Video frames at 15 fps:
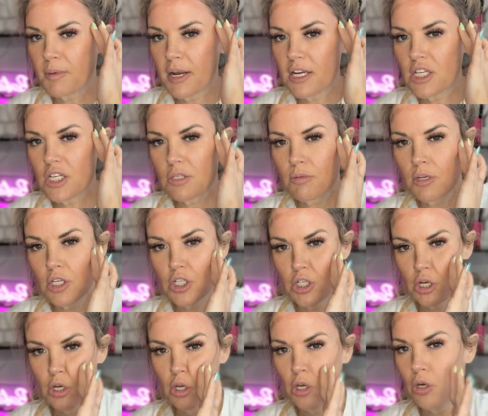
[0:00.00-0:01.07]
but I just want to
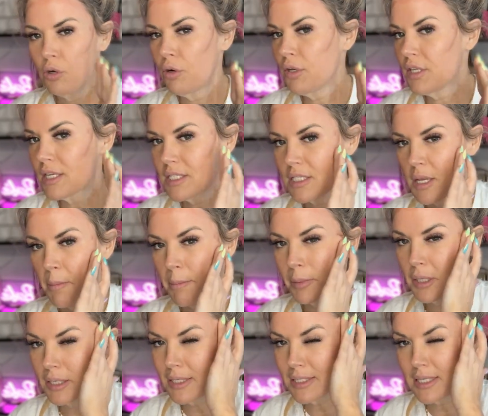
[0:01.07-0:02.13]
show you the
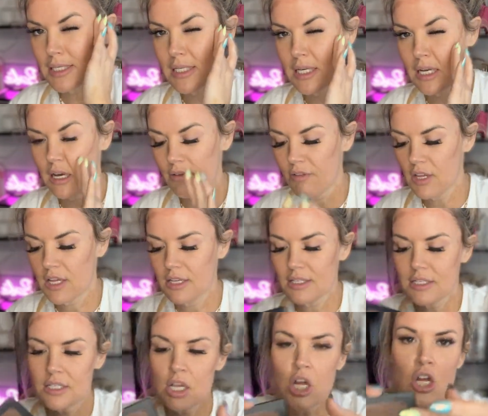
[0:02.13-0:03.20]
simplicity of
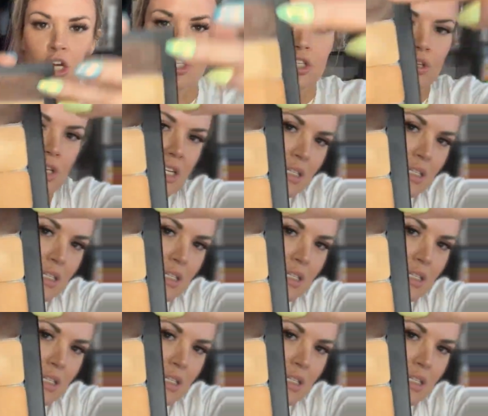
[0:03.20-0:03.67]
this. So